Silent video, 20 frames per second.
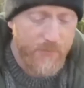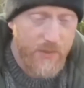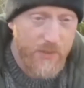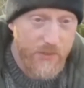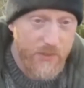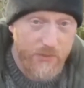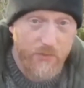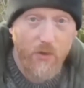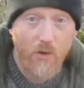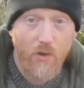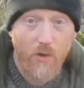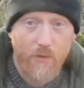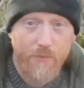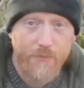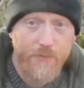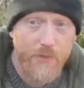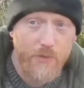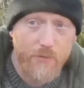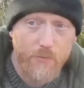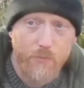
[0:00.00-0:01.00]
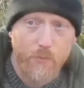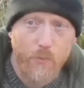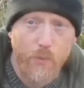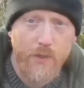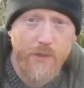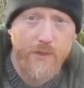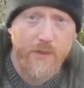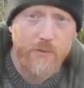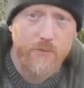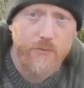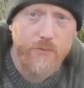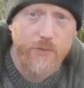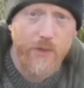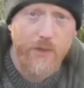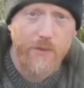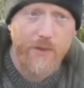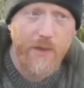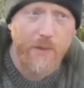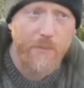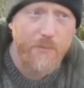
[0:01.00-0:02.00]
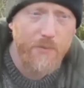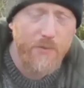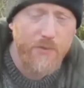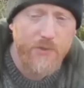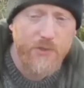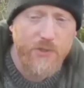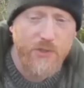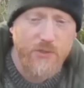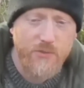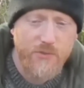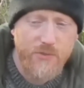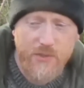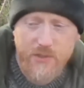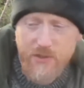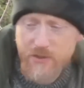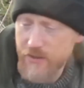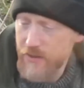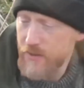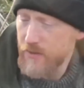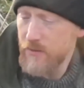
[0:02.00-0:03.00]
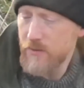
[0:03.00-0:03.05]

because there are a few weirdos who go camping on a Tuesday night.